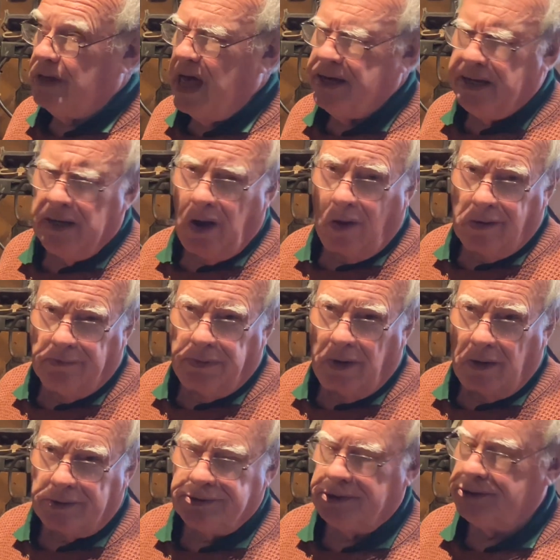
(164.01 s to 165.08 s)
any lock and
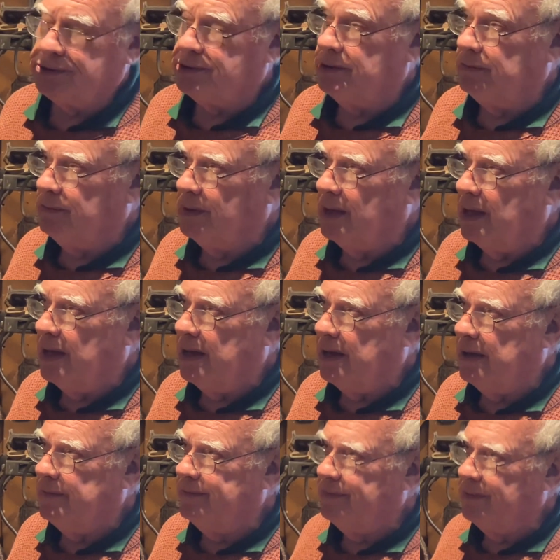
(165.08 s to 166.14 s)
block system,
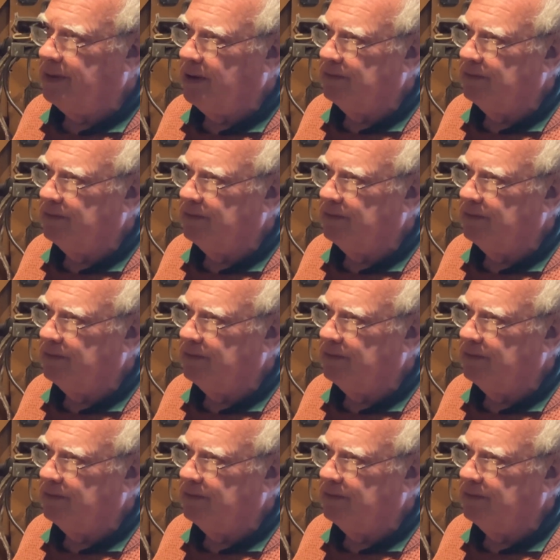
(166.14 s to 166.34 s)
um,